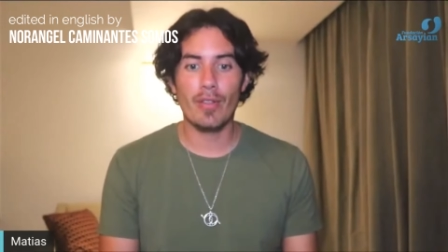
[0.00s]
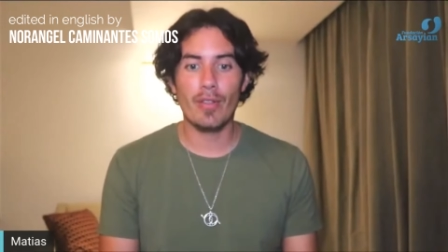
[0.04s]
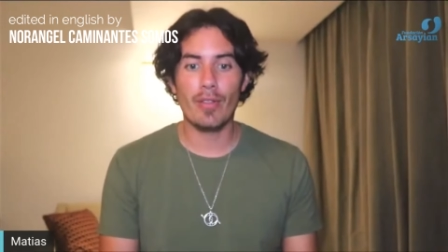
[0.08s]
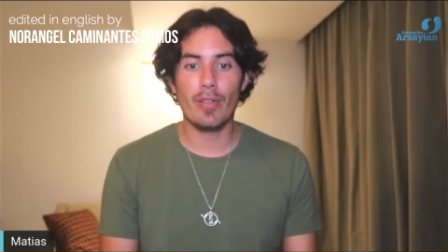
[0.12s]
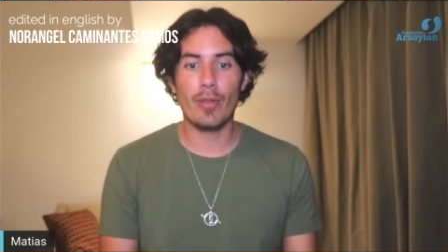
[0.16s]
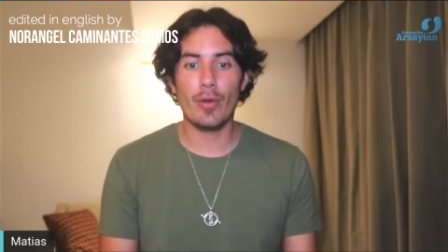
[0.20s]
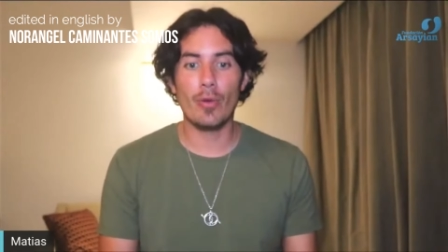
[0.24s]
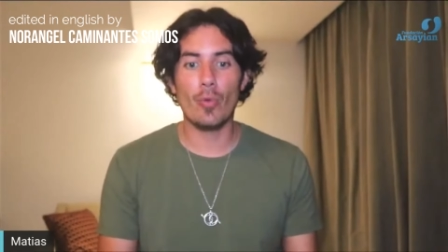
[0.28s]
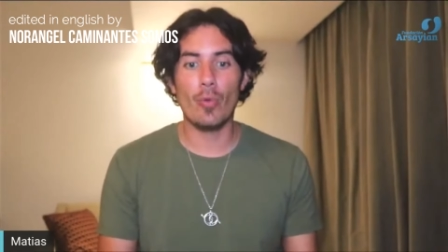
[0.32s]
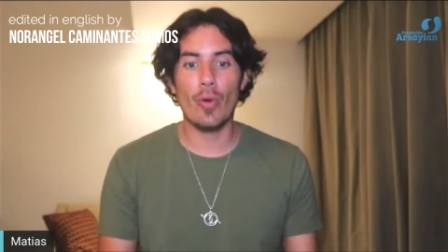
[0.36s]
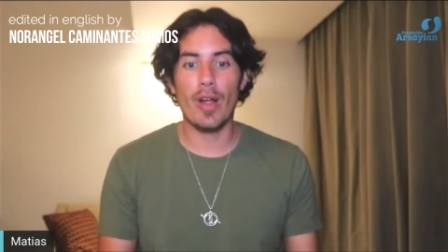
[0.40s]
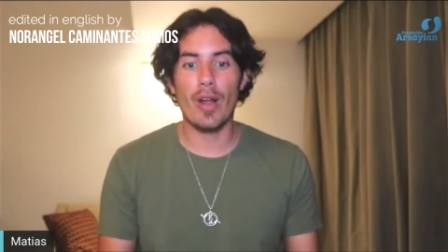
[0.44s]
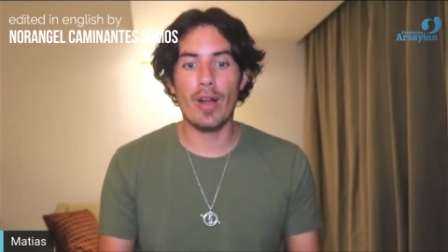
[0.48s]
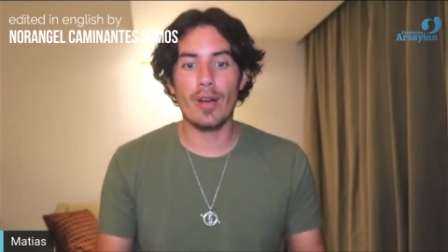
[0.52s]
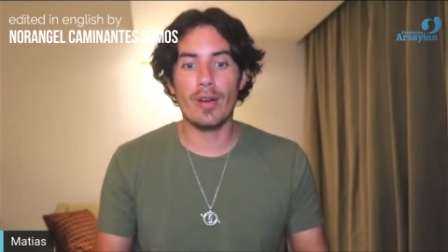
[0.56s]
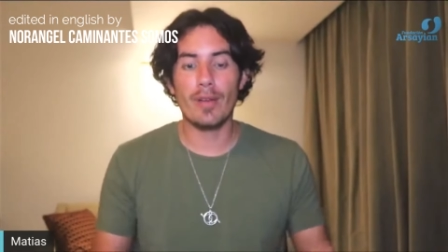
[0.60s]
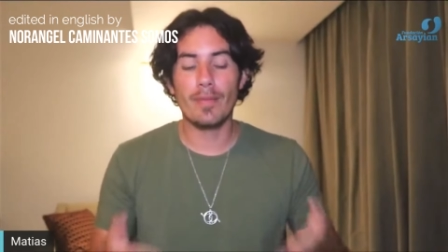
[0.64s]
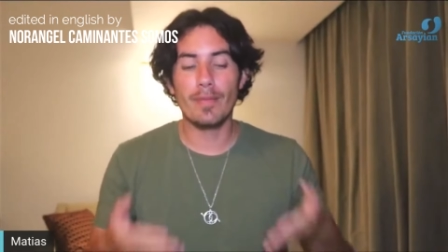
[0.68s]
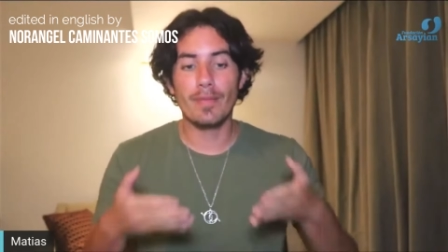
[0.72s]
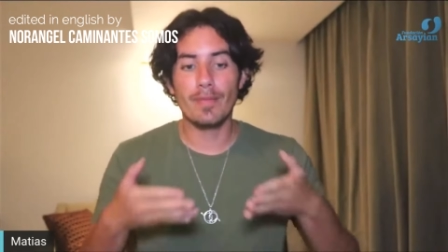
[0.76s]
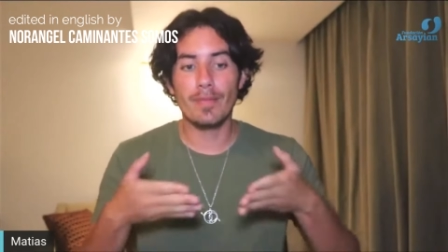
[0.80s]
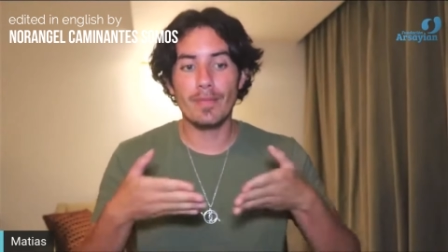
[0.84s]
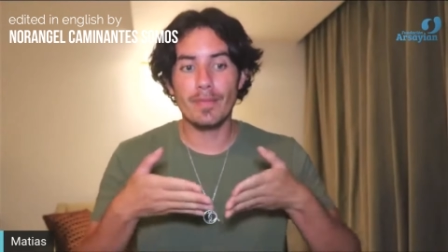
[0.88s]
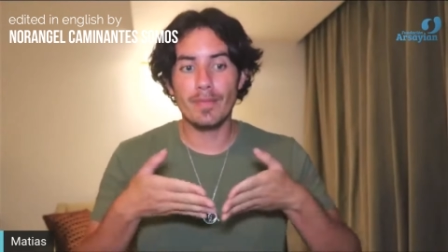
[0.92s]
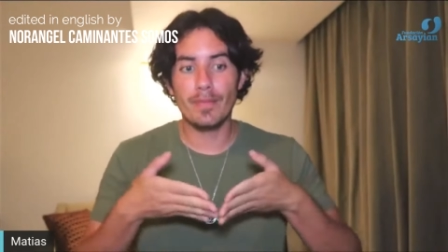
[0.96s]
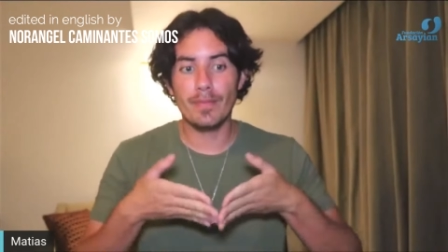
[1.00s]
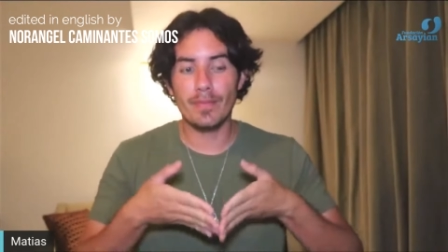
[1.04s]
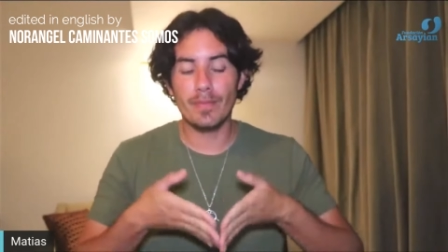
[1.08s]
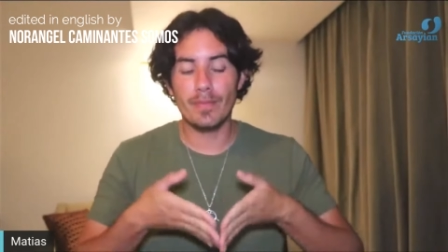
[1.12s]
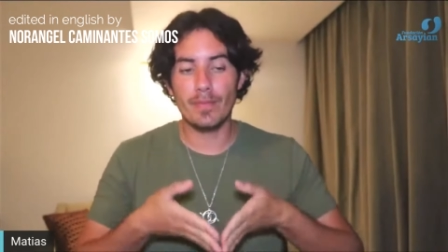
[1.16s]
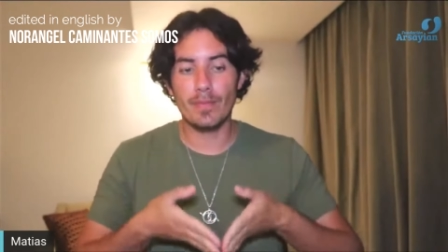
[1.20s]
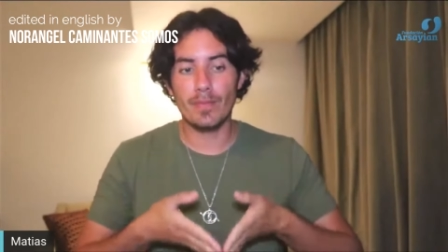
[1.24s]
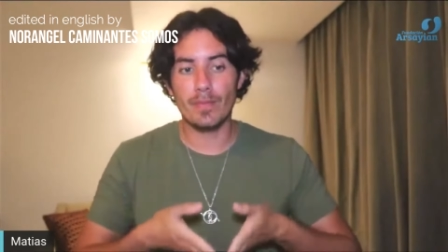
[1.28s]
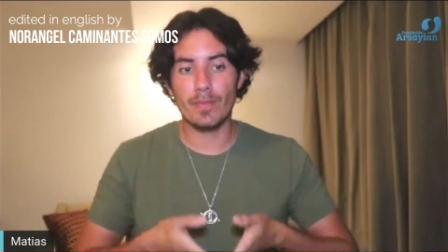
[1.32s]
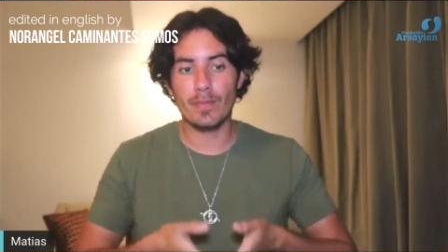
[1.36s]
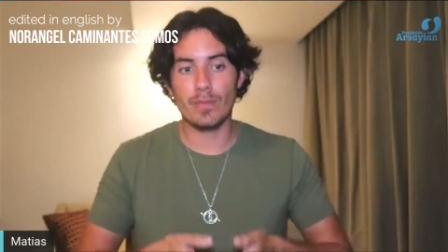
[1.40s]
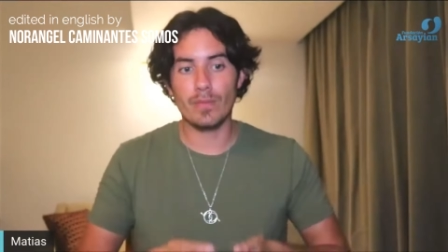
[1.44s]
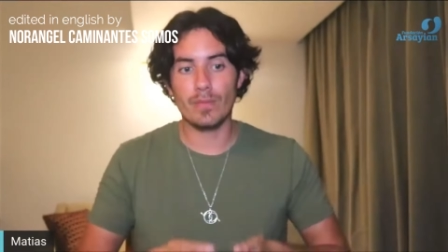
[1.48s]
through where
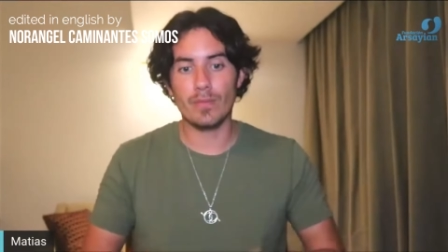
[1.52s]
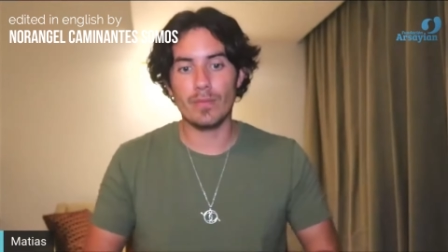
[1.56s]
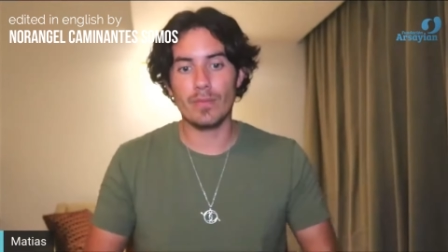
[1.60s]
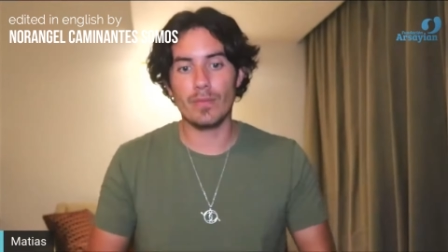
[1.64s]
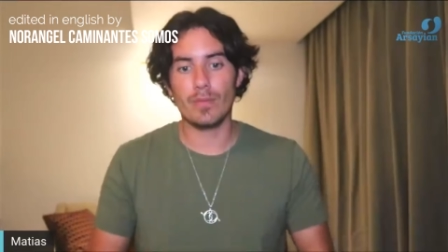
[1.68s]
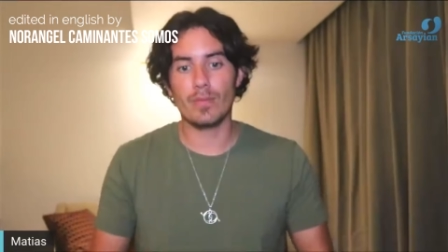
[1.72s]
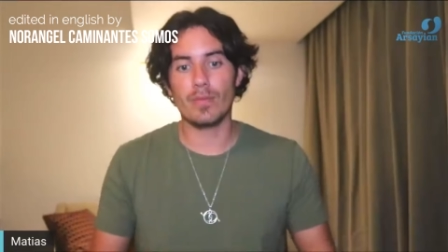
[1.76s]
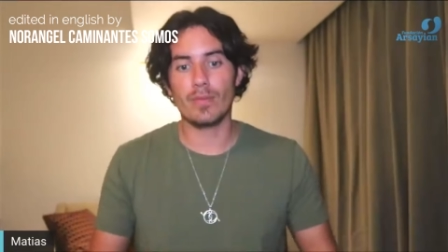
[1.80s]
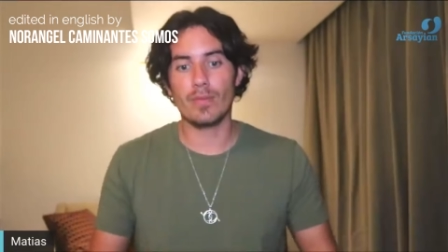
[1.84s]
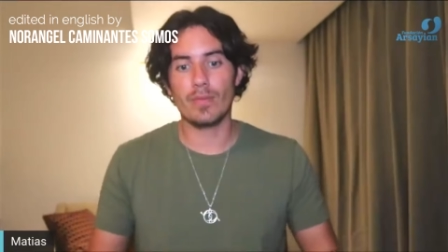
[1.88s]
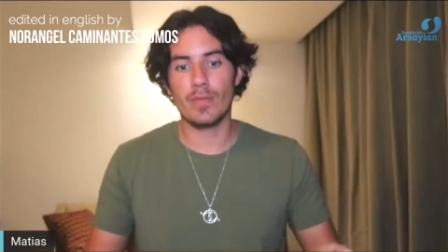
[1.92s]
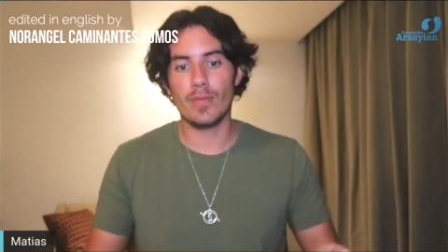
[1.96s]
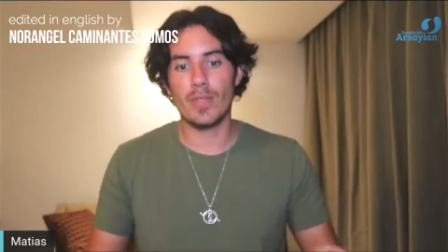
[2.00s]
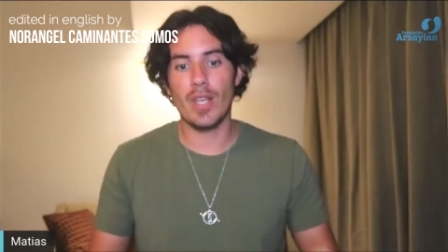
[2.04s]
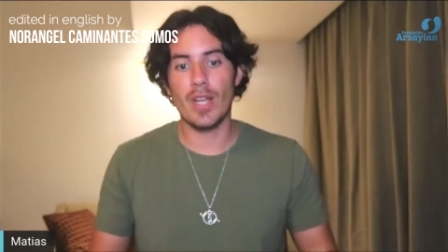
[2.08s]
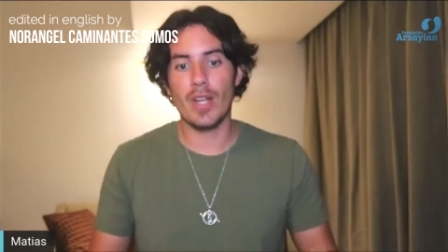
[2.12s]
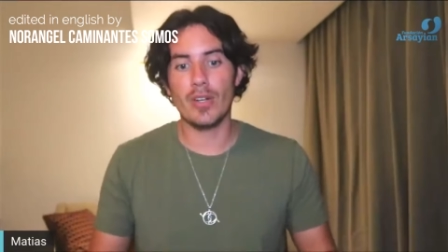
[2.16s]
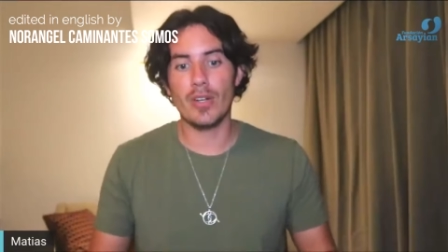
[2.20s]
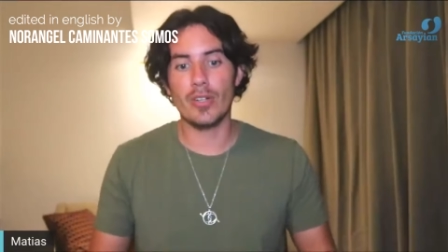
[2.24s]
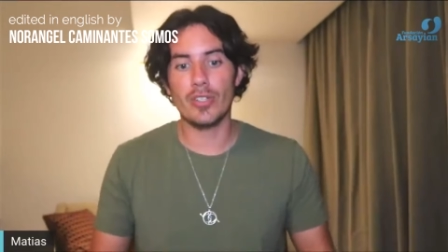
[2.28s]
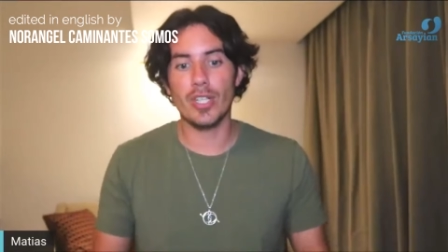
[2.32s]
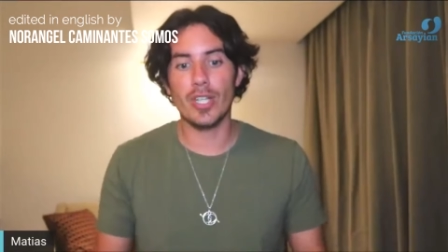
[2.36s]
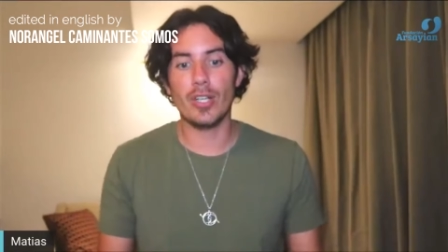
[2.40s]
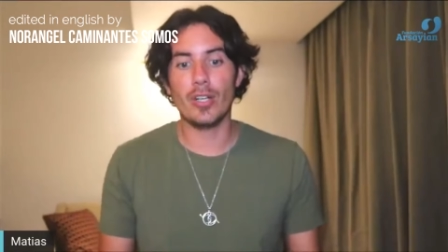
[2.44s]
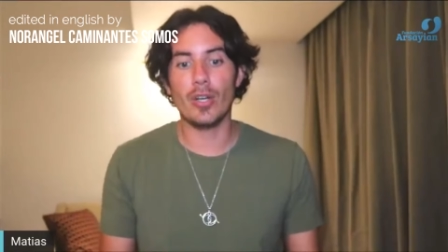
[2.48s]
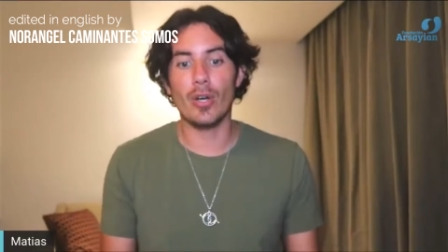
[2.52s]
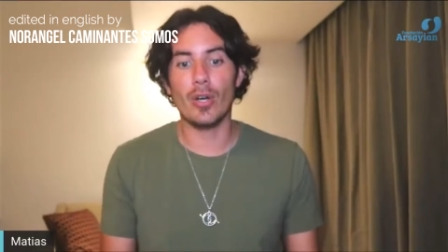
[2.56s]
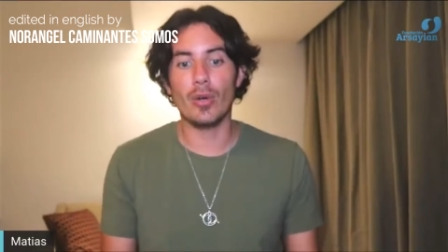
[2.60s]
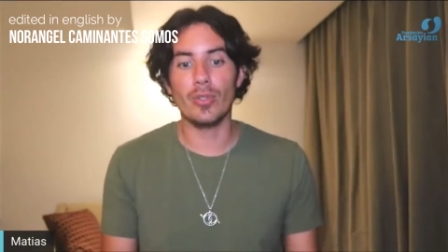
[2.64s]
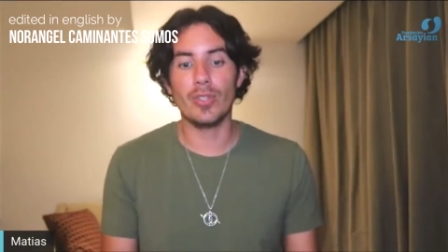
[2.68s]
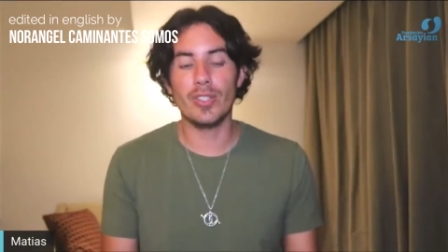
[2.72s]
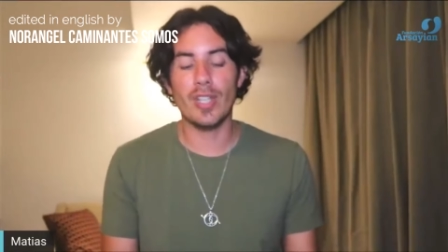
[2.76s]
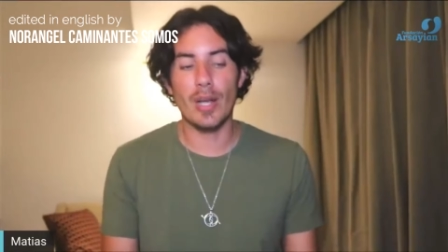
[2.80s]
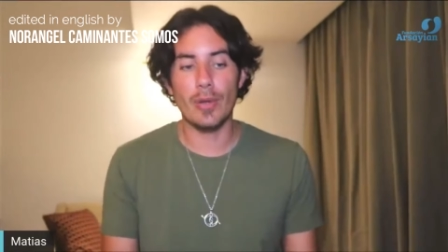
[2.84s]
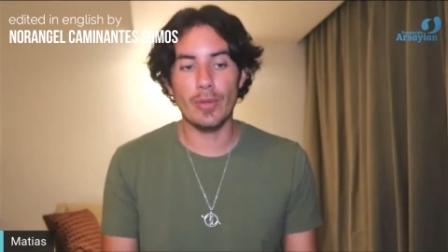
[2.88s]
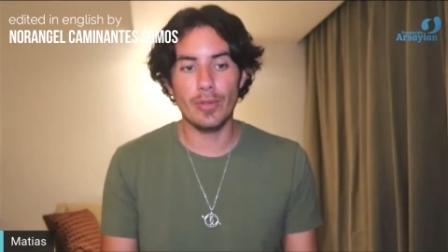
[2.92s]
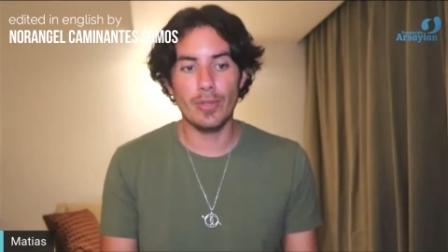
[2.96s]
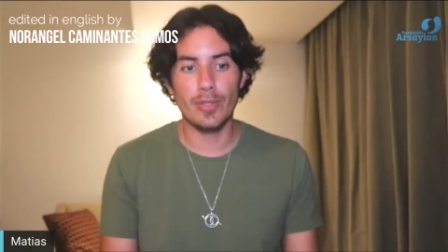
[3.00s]
the energy goes
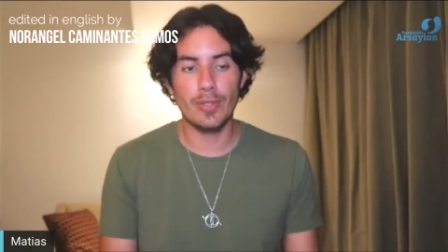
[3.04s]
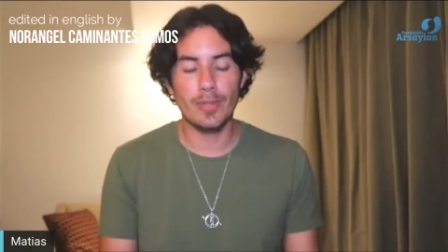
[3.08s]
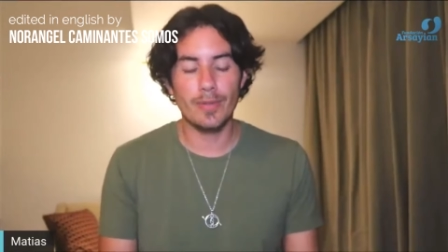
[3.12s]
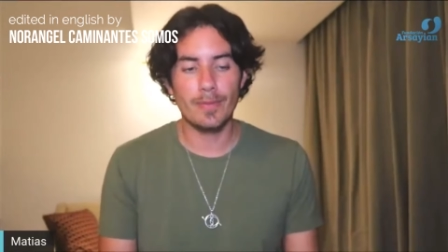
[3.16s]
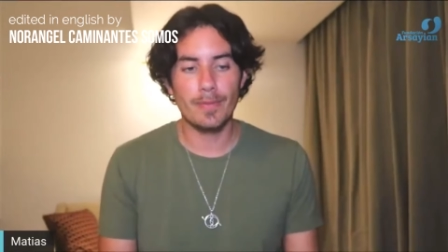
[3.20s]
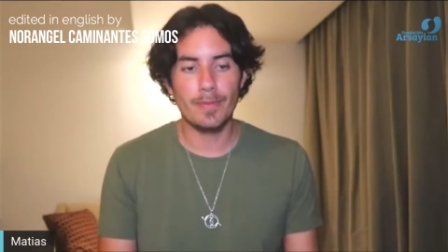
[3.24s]
out.